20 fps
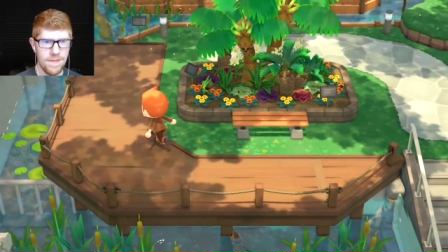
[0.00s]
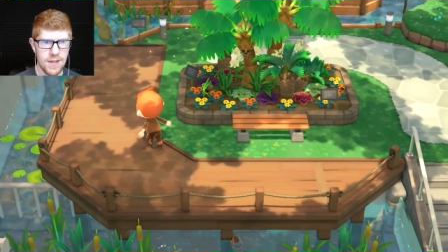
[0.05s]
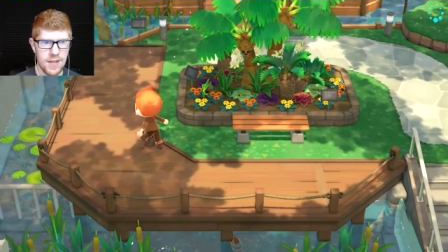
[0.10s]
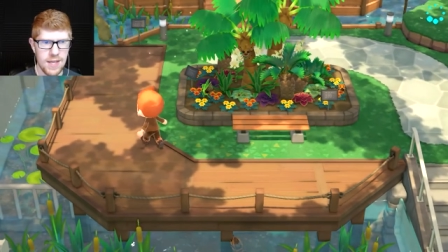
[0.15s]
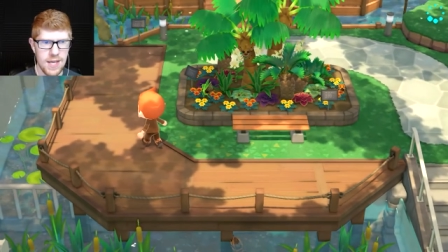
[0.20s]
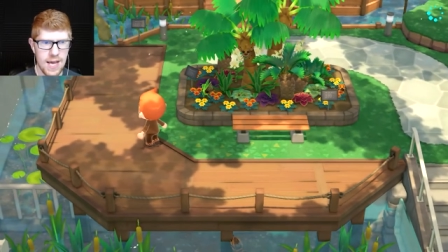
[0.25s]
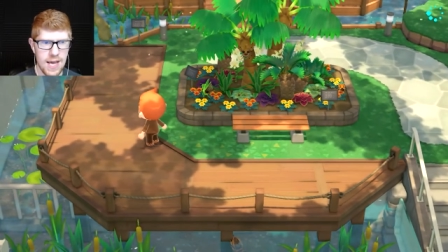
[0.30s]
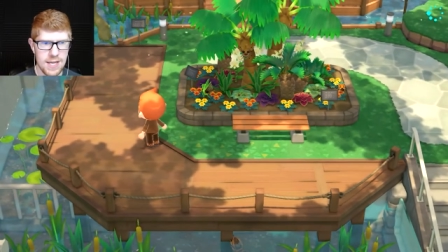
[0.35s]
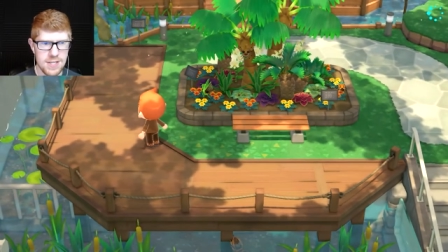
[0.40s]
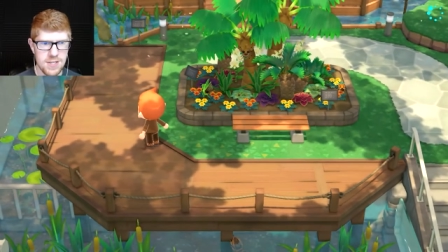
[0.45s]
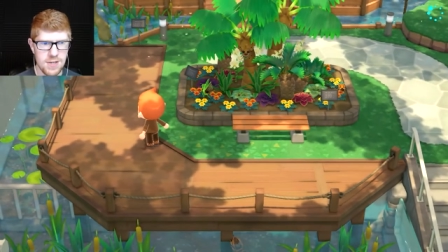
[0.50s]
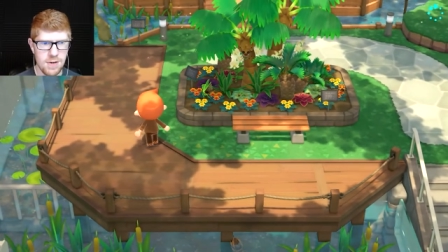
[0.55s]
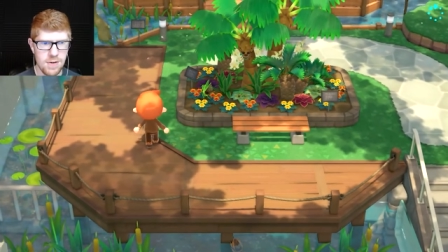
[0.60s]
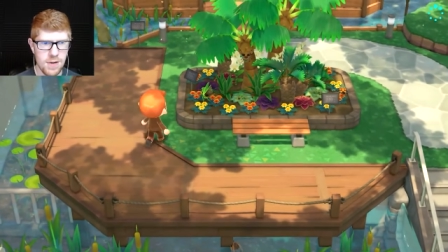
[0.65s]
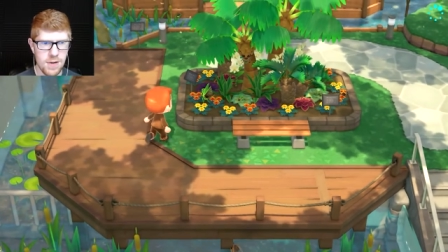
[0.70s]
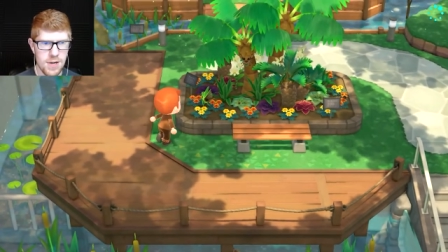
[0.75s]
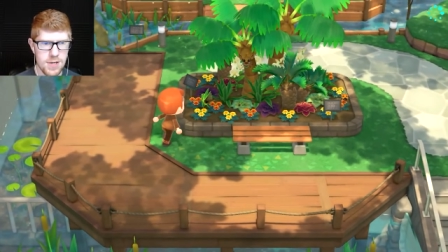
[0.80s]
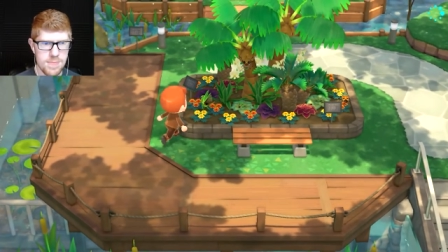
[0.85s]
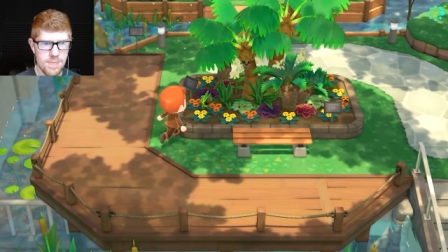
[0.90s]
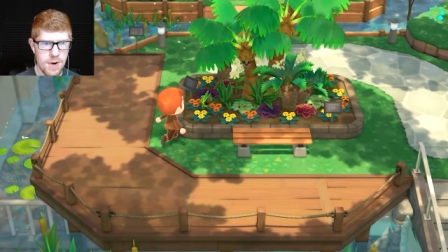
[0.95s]
Yeah, so
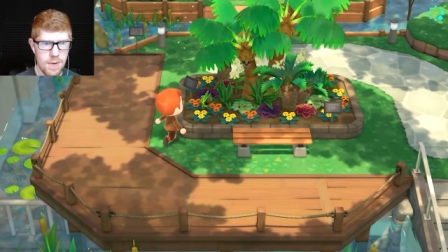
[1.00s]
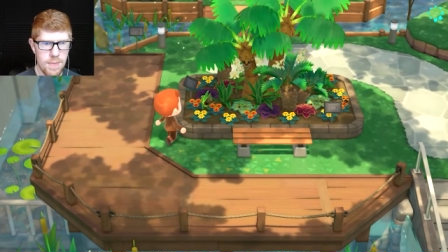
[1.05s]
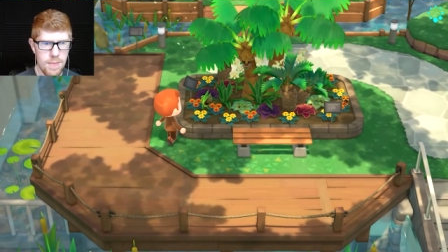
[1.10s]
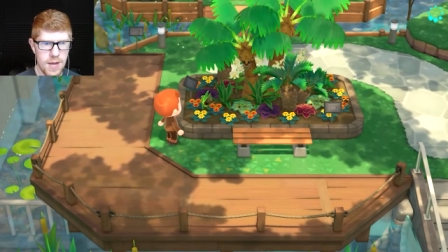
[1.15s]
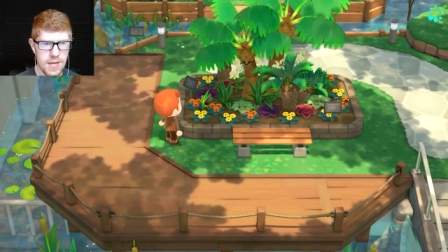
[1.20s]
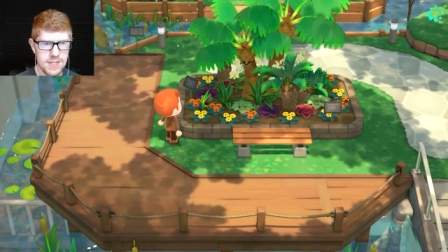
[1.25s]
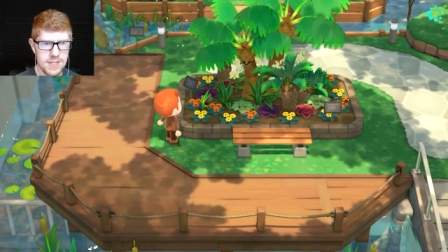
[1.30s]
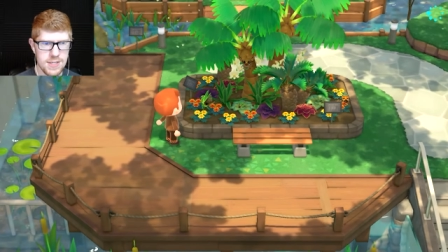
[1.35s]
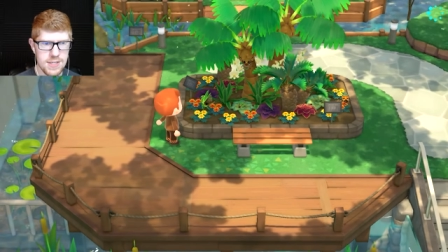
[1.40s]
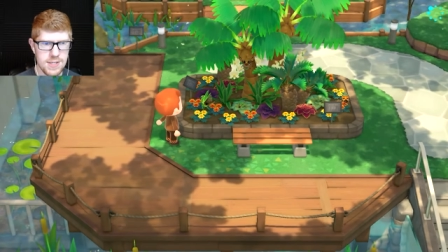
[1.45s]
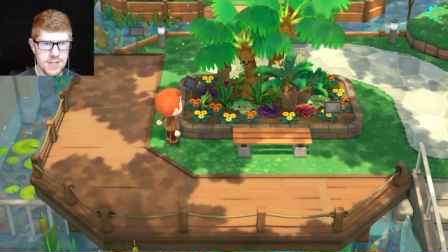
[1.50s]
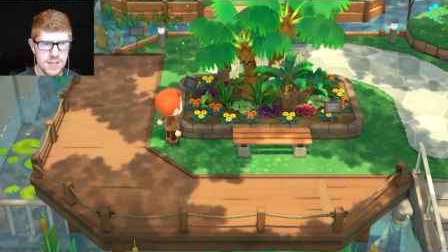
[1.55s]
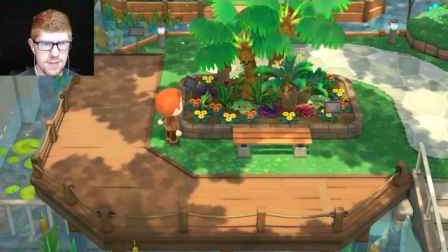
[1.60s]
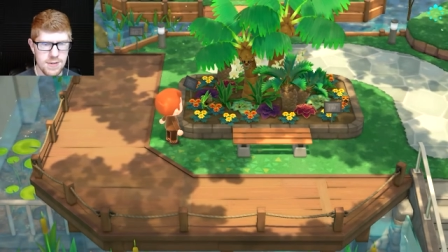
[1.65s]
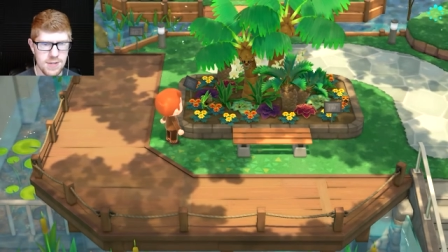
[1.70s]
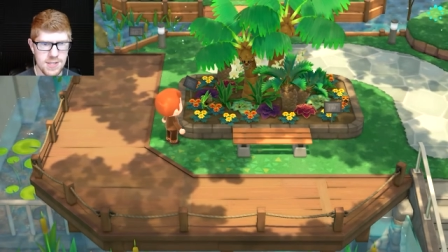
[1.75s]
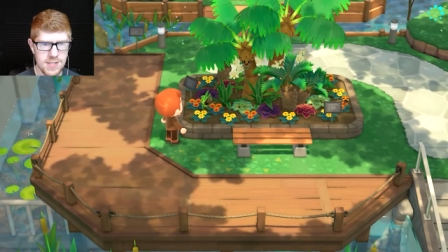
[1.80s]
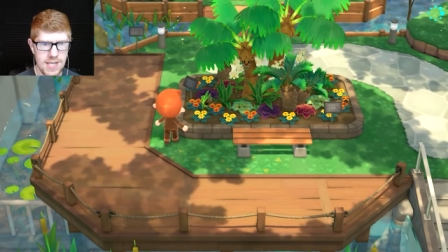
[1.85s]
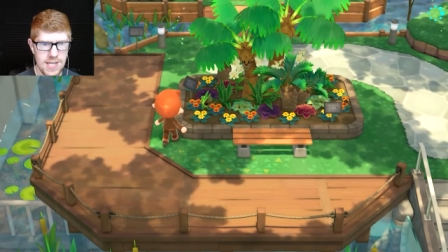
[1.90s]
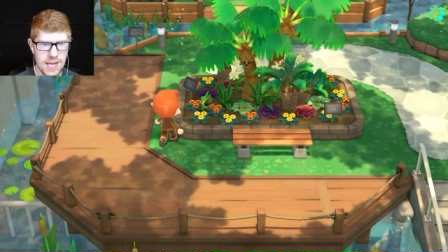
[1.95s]
here's Mermantis.
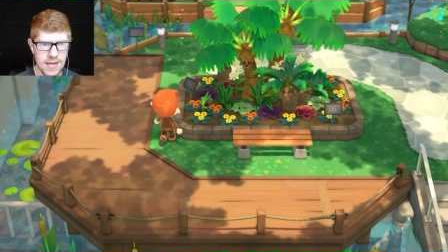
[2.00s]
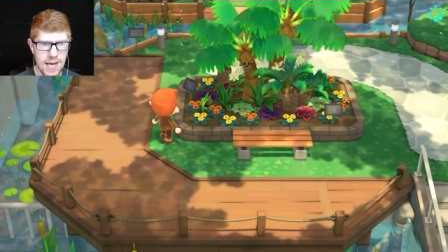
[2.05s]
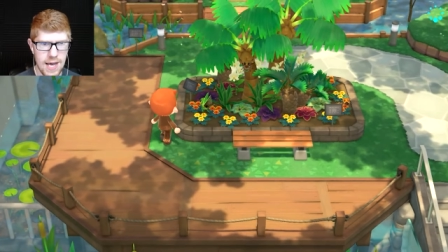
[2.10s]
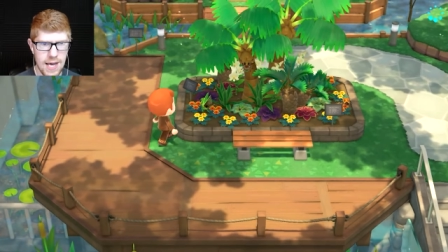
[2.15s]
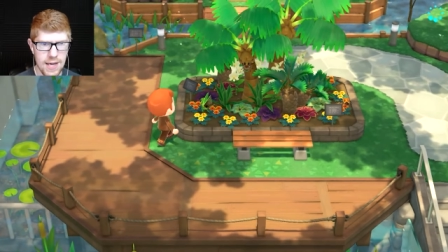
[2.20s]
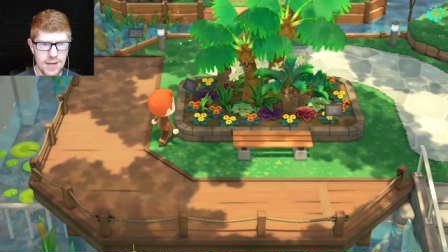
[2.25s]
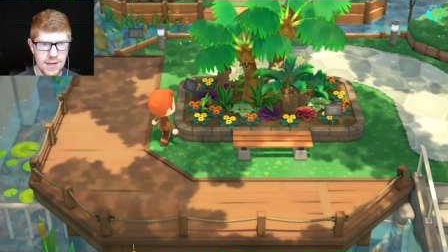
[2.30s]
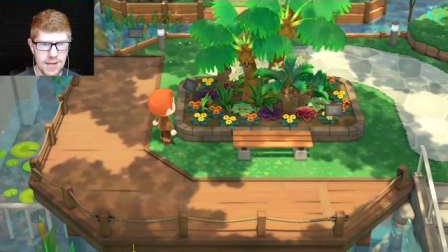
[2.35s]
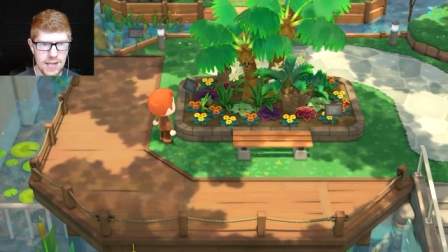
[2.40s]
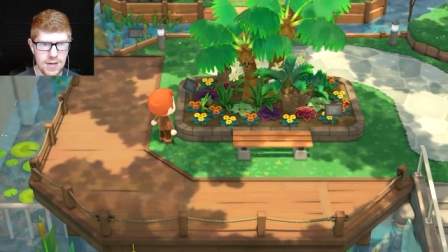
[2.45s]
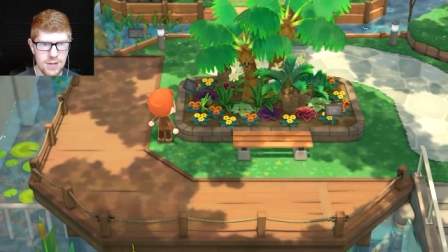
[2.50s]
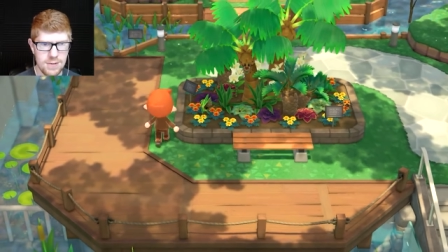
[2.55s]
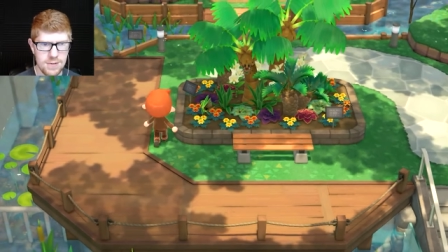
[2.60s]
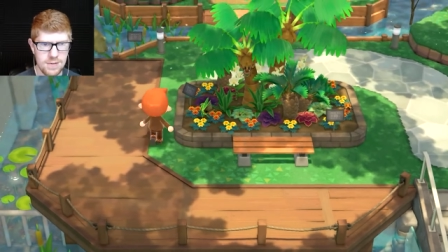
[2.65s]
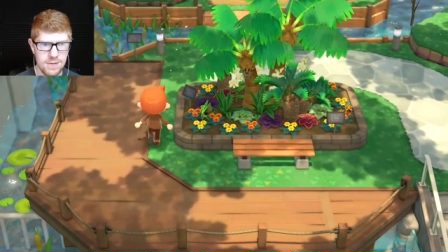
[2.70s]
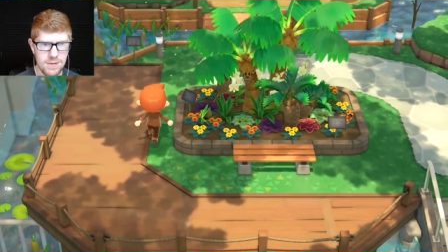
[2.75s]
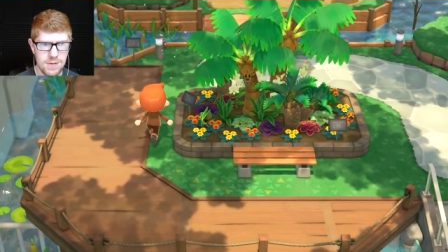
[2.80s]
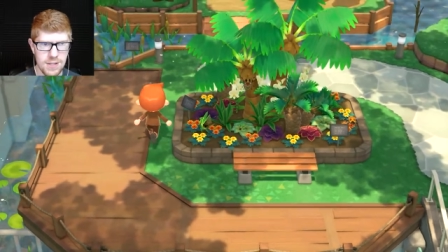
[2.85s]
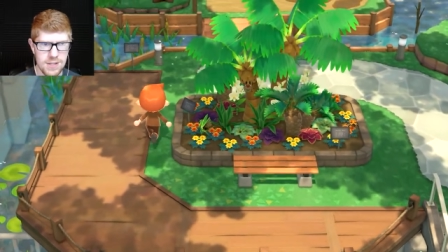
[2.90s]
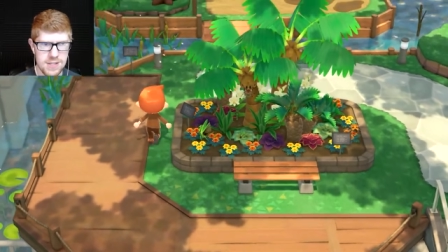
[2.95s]
He's kind of hiding out.
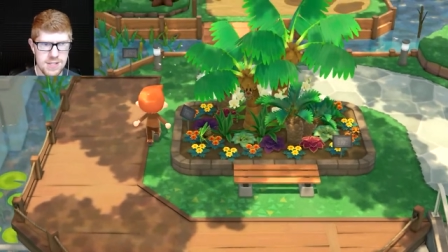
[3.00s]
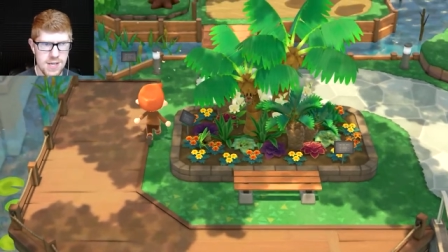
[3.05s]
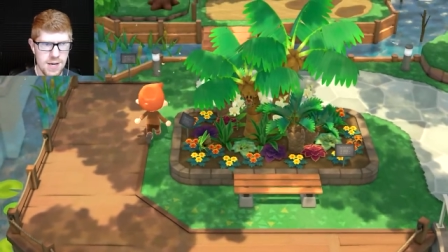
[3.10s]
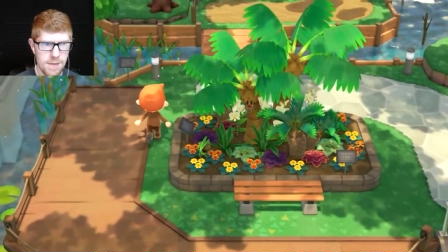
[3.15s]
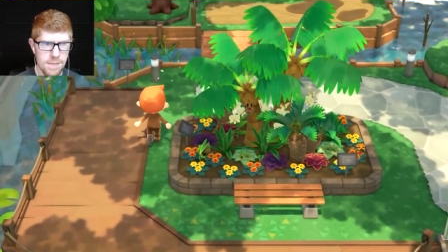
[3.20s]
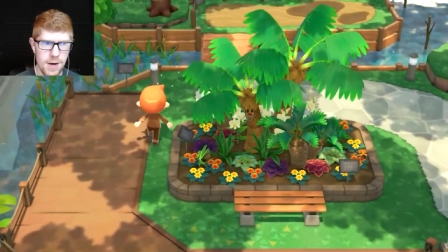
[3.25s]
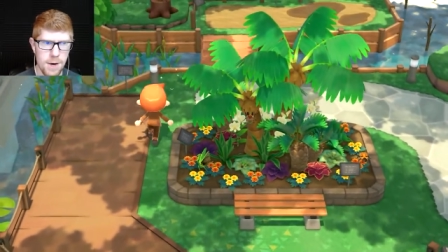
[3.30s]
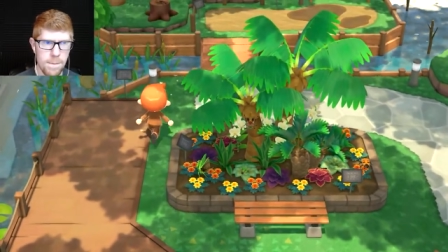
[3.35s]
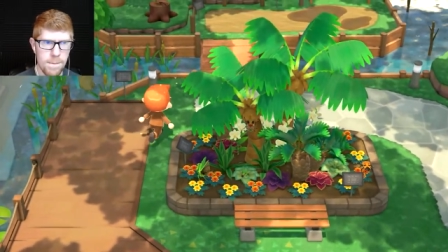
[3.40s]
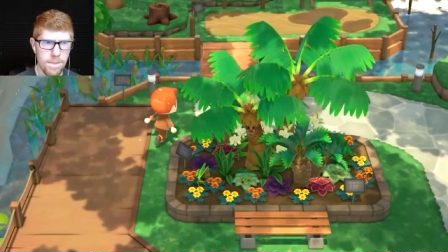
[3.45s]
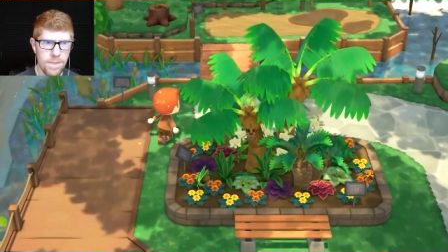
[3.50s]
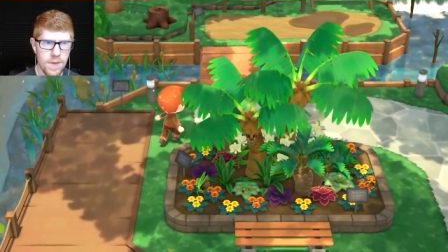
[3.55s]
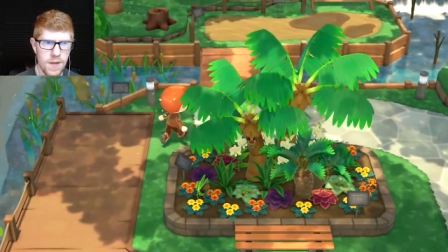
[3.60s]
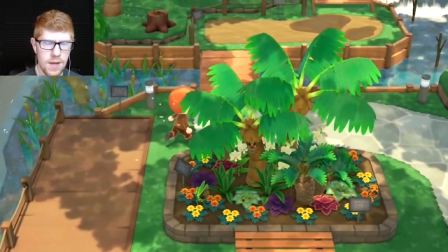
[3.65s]
You can see him, though.